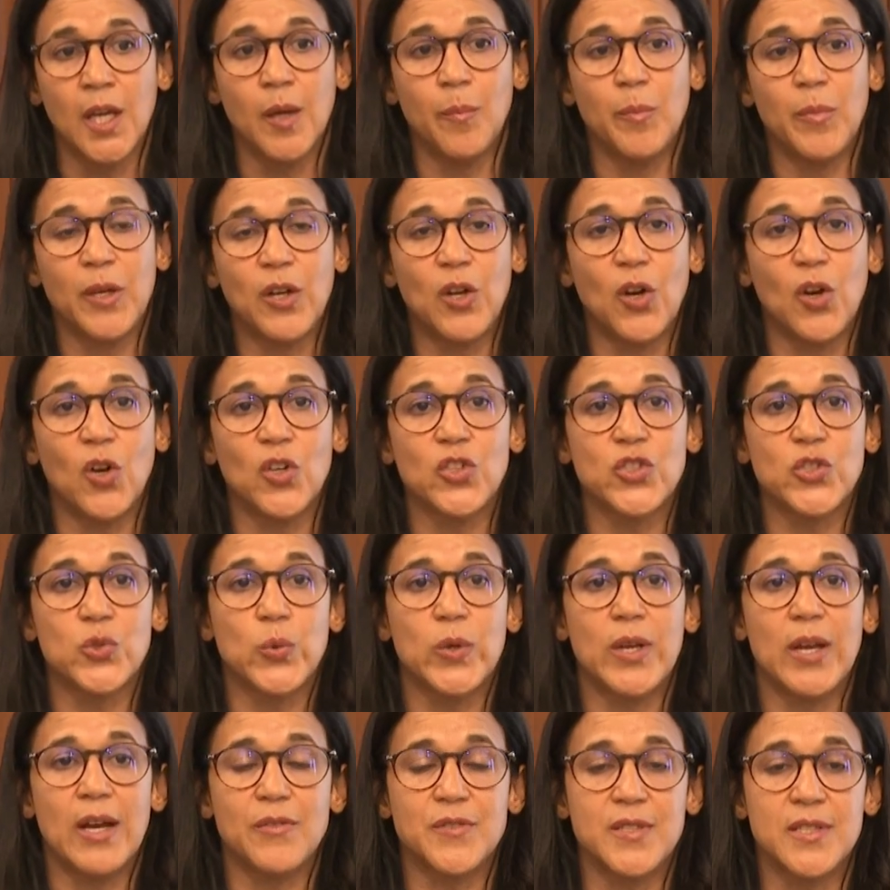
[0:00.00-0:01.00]
because
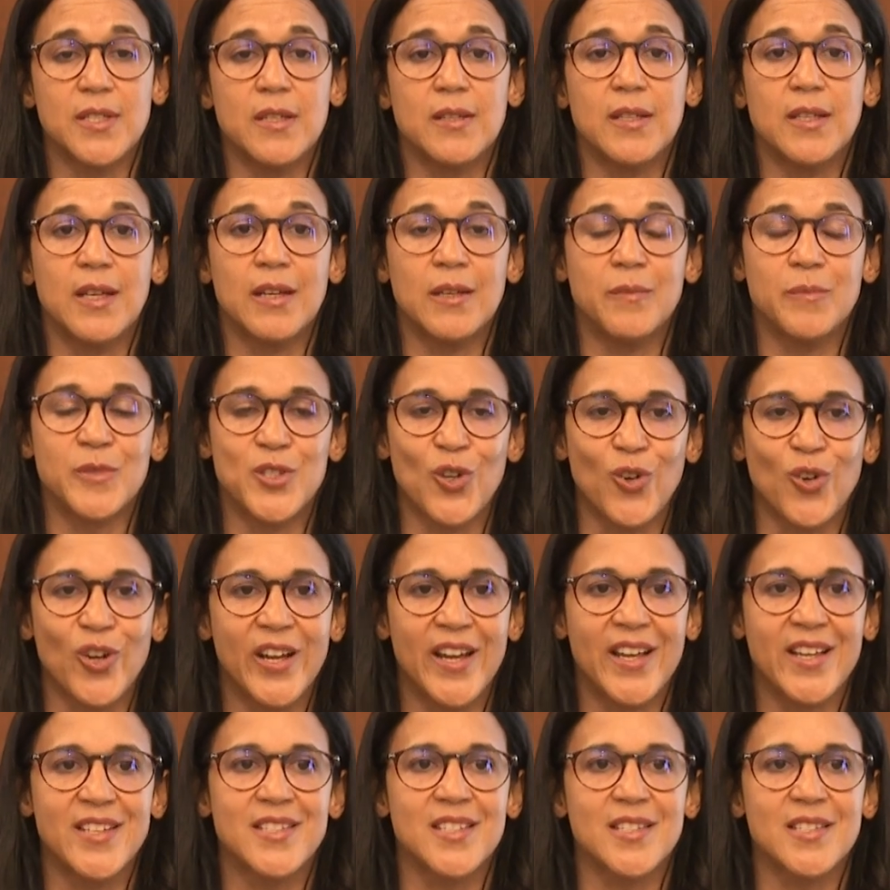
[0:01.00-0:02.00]
we have seen that in some
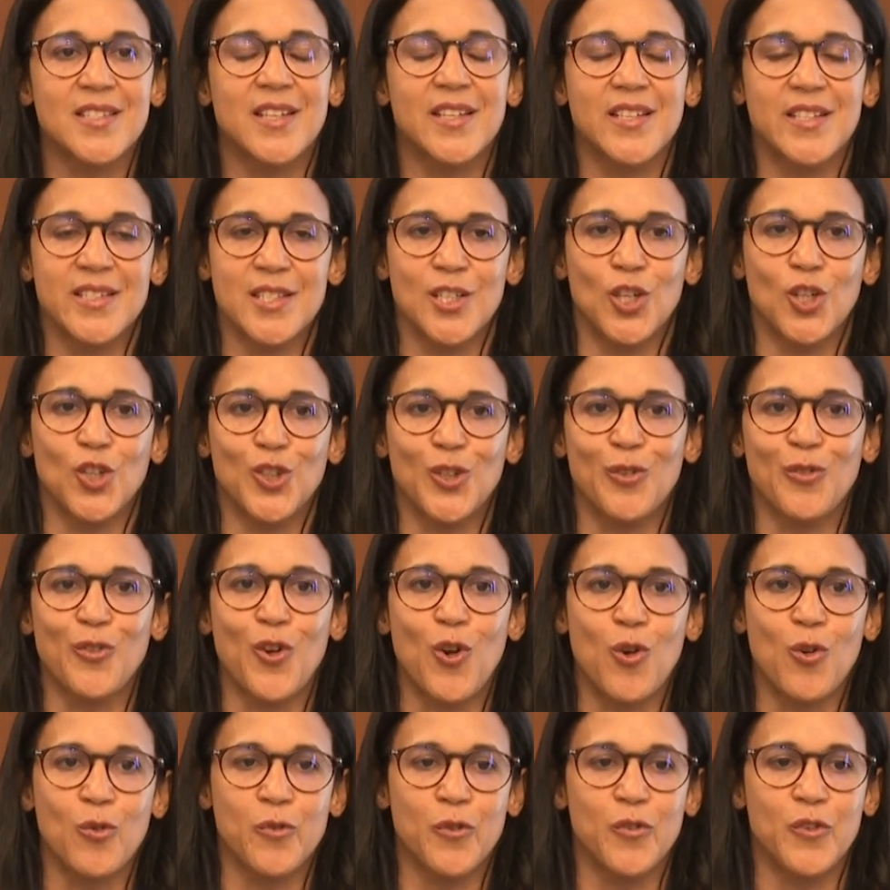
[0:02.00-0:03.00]
cases there is a lot of
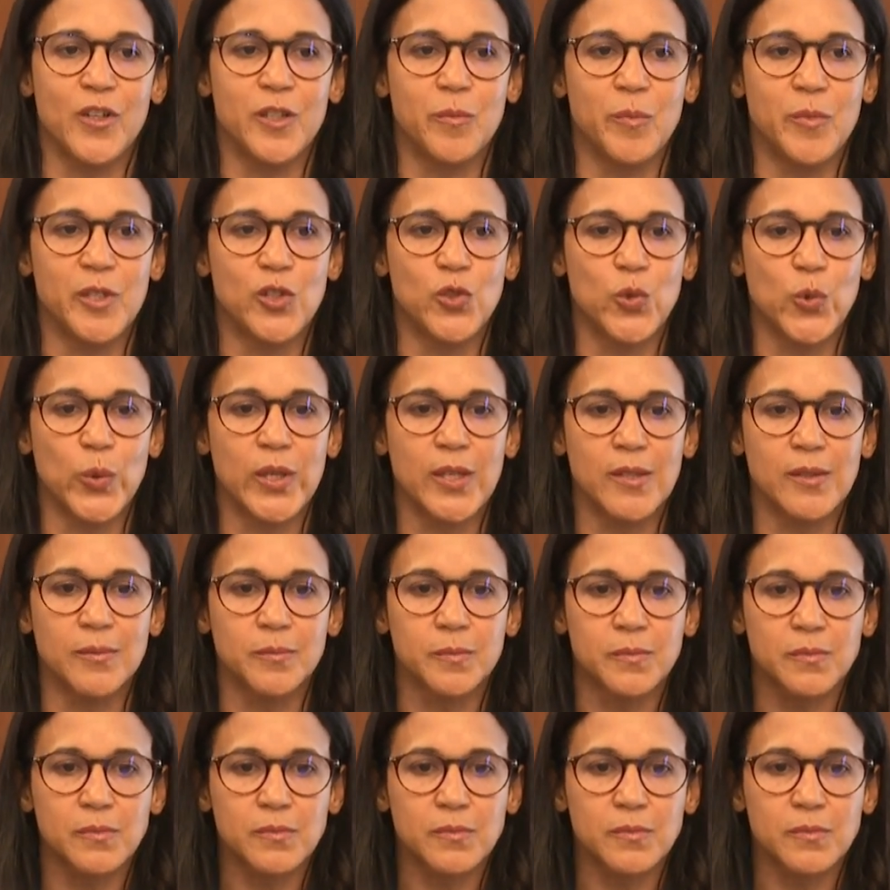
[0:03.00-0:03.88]
conflict between